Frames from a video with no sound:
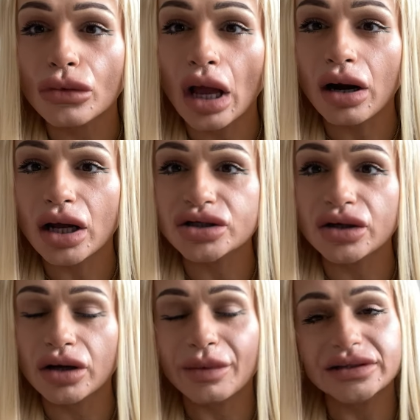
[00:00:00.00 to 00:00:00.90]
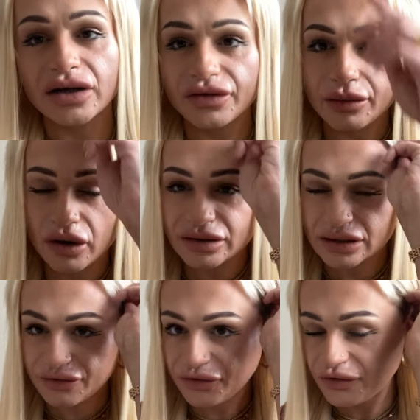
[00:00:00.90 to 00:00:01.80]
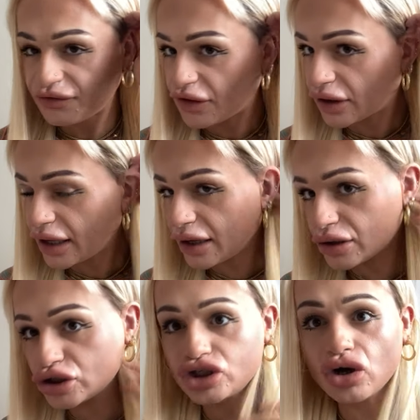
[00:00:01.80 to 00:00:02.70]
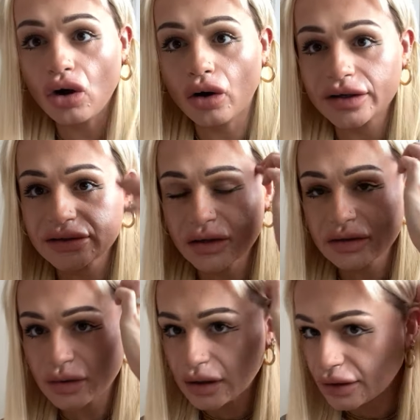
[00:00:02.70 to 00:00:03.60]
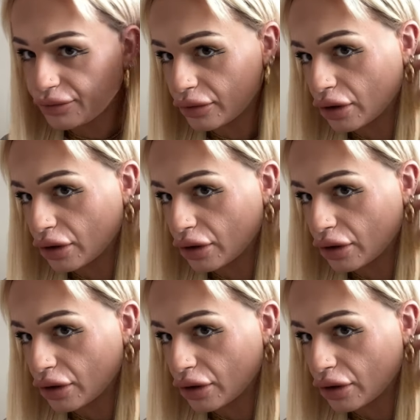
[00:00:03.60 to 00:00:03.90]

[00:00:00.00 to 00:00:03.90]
I can't actually look at myself anymore because this fucking jaw is so swollen.